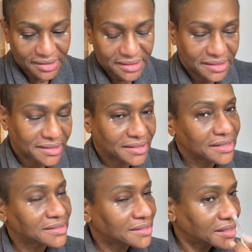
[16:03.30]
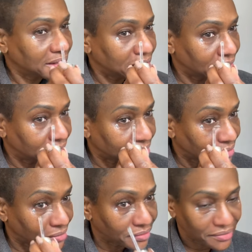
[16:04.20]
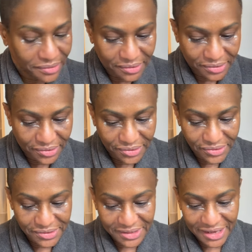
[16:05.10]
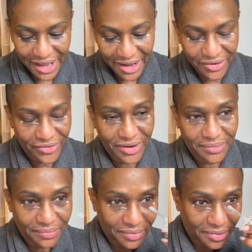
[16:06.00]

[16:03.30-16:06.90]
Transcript: 16 years old using the eye cream.